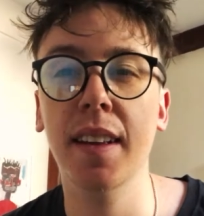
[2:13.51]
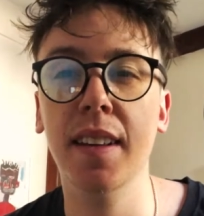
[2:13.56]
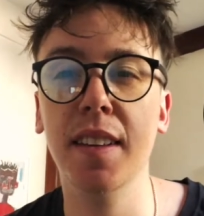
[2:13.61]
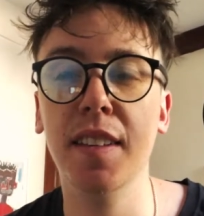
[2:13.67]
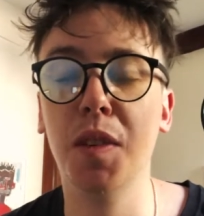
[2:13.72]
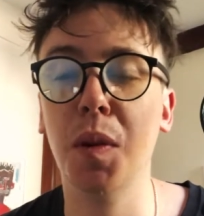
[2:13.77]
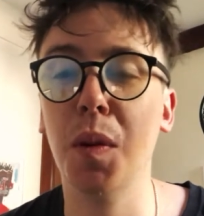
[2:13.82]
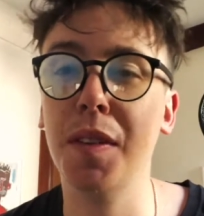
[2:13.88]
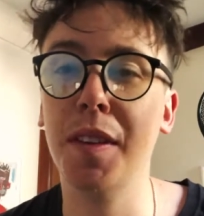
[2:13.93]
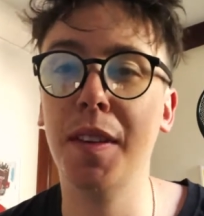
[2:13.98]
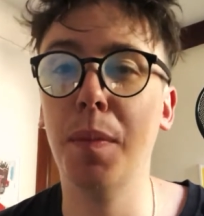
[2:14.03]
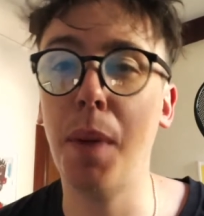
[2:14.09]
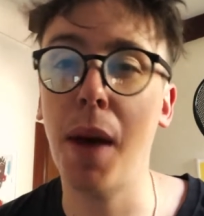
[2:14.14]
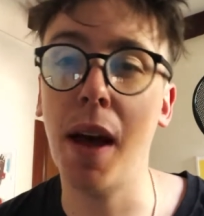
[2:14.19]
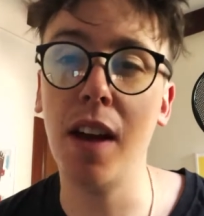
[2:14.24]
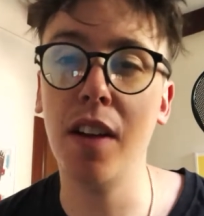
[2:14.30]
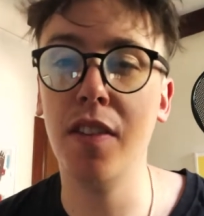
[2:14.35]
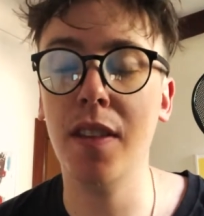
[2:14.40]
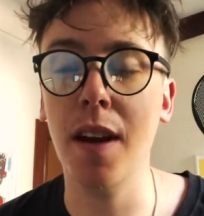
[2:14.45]
So it's this
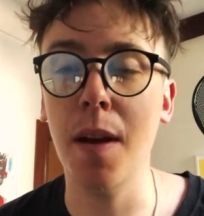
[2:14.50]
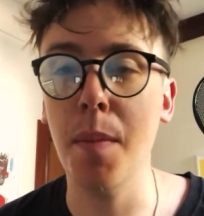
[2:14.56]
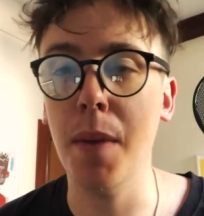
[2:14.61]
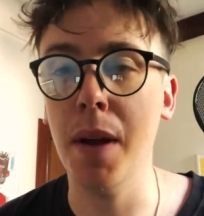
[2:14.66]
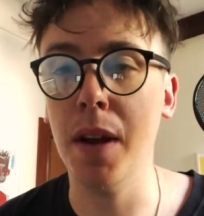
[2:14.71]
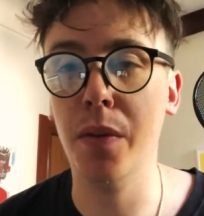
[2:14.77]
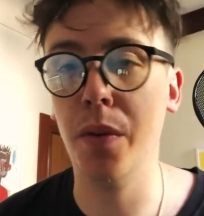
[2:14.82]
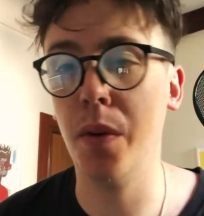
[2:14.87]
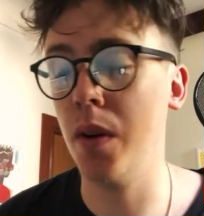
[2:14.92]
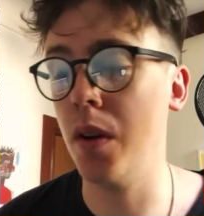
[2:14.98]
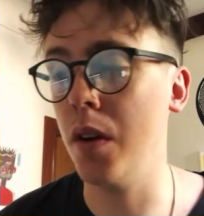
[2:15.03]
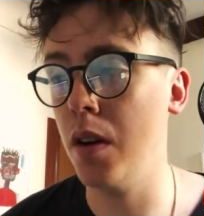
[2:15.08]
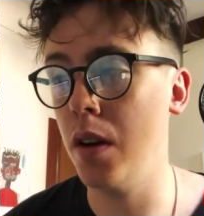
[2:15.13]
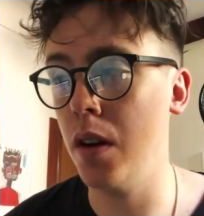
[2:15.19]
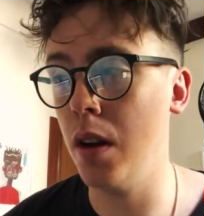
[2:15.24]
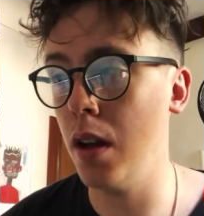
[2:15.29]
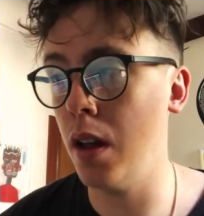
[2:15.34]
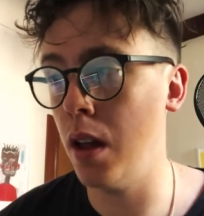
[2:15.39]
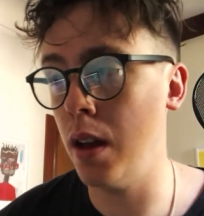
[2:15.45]
patch that I made for
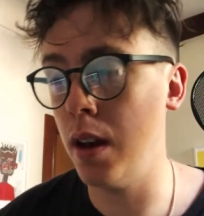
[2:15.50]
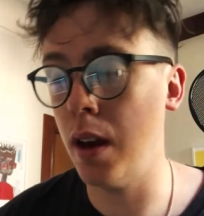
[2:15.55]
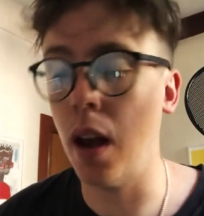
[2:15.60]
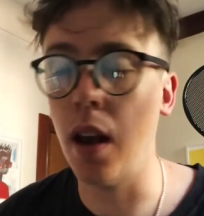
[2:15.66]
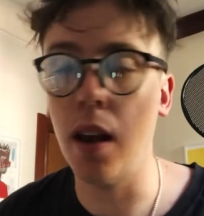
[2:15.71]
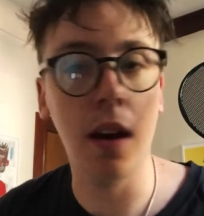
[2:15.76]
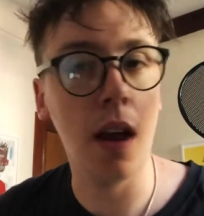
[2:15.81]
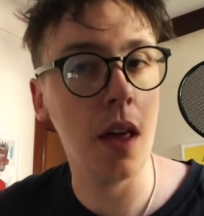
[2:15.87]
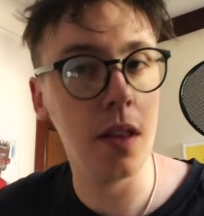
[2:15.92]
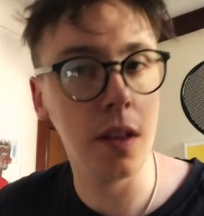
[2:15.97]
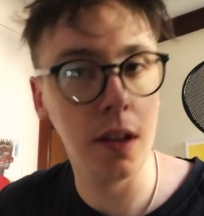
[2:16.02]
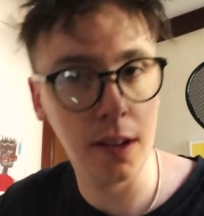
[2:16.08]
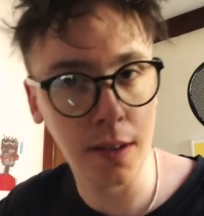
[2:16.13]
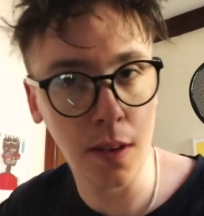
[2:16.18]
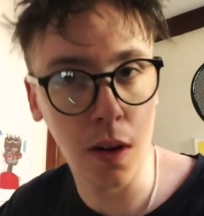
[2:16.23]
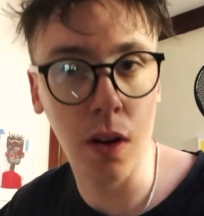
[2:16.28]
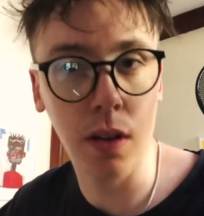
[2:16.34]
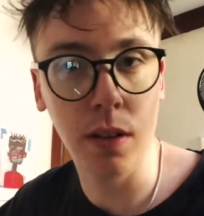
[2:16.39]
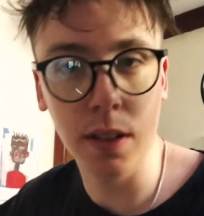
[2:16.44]
another
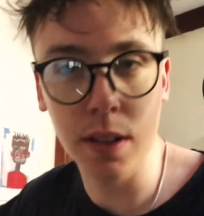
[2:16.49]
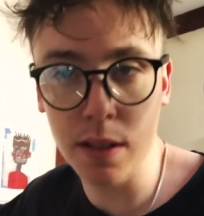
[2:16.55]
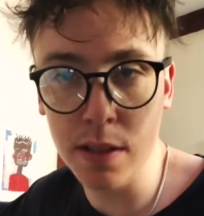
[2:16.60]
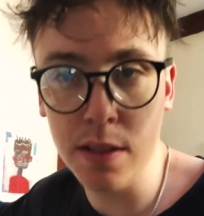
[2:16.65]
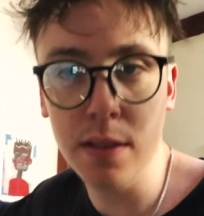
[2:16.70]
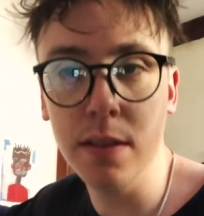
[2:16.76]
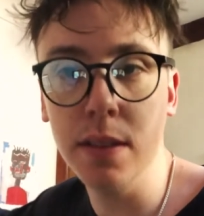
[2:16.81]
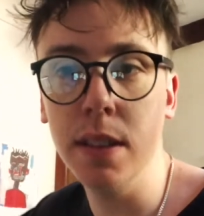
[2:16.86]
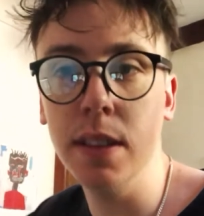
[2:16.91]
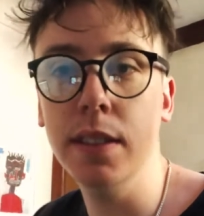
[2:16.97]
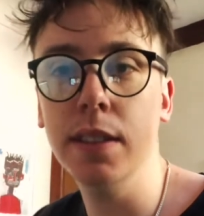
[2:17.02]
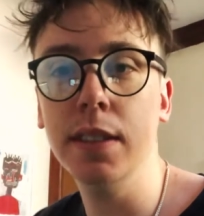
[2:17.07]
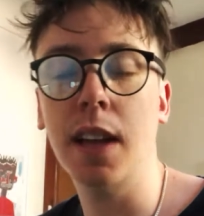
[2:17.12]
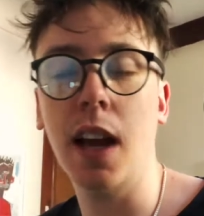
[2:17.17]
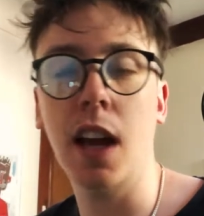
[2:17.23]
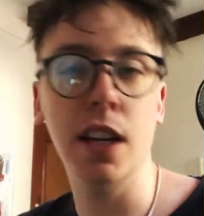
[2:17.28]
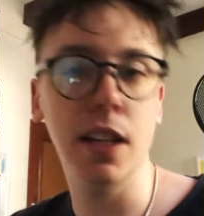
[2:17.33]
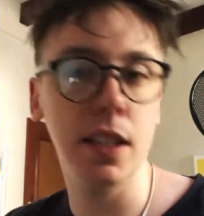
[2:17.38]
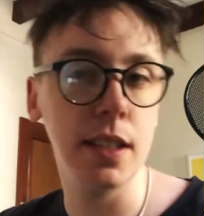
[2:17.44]
song that's
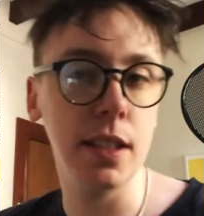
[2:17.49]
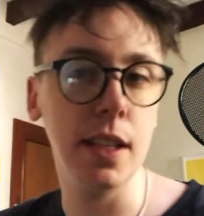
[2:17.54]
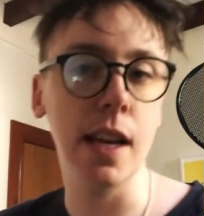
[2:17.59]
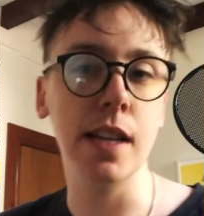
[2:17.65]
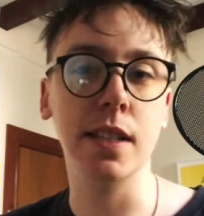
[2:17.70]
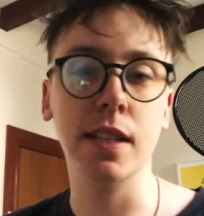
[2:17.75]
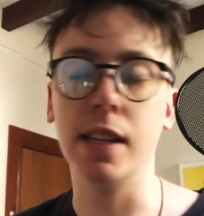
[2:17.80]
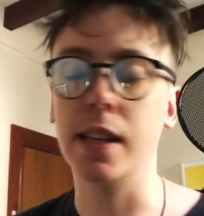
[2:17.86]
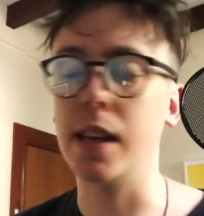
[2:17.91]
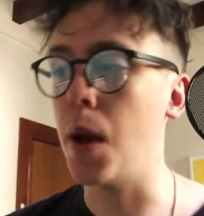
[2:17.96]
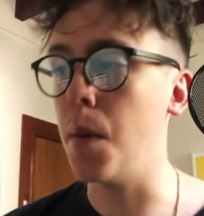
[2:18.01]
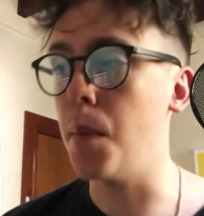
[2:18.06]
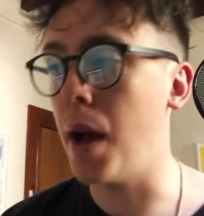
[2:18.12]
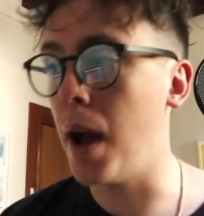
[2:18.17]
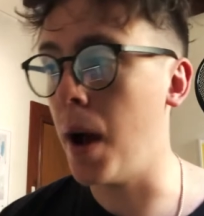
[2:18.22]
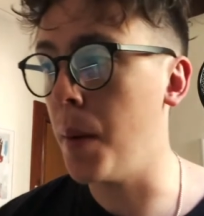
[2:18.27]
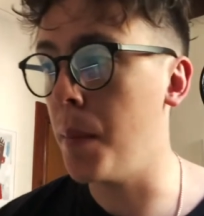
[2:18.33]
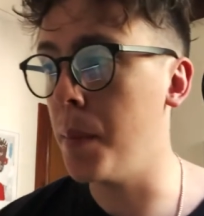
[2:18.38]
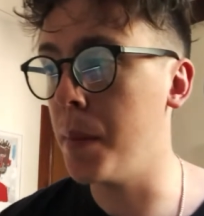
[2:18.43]
kind of yet to come
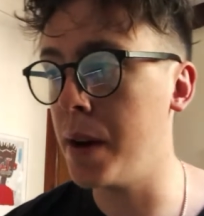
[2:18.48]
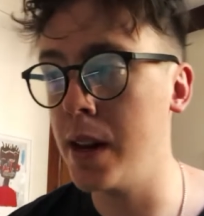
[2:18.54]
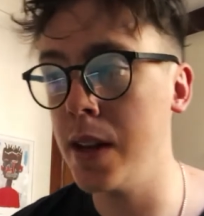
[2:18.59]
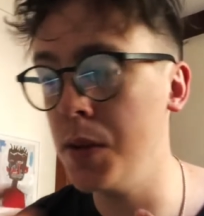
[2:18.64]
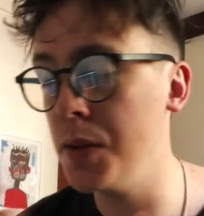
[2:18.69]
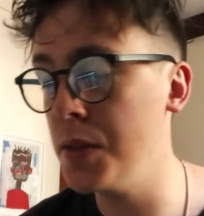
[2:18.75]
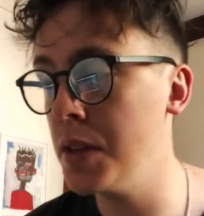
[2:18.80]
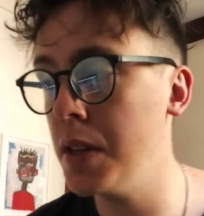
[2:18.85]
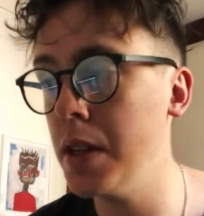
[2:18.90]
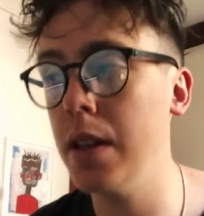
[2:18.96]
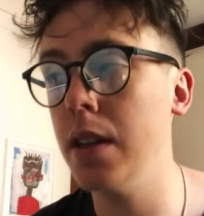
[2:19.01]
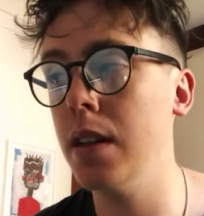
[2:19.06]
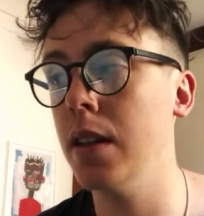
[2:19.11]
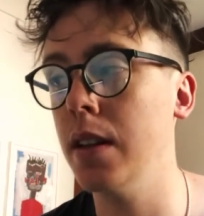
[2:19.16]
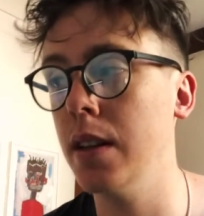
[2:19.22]
out, but I use it